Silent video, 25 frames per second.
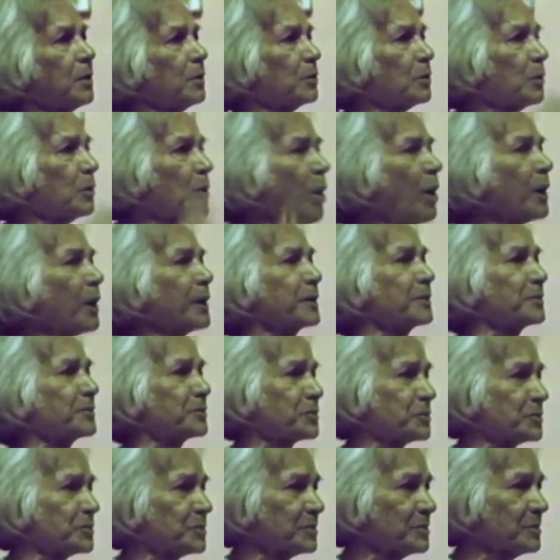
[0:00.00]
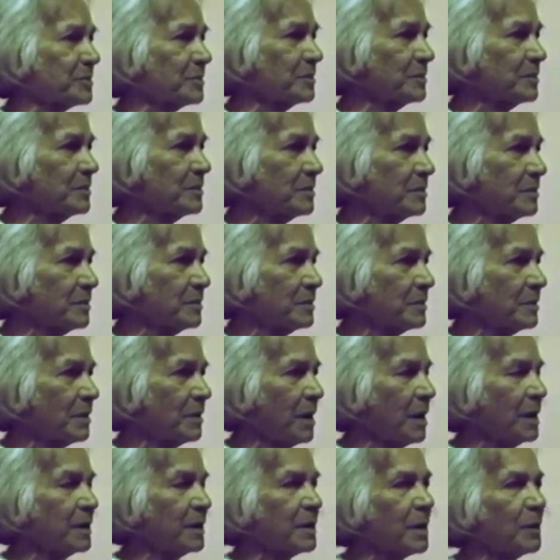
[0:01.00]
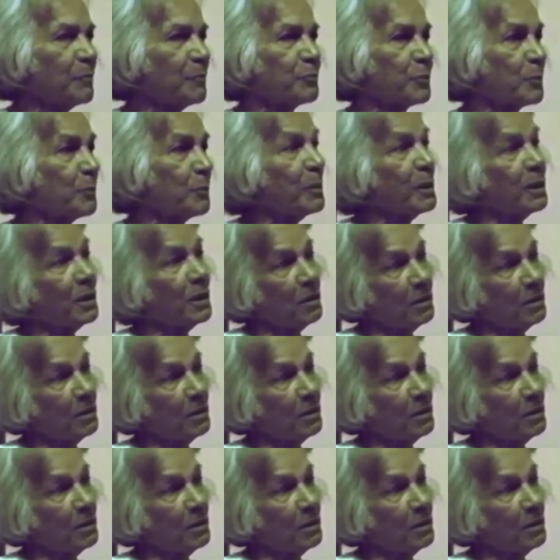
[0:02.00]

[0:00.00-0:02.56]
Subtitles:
side, are lawyers. I come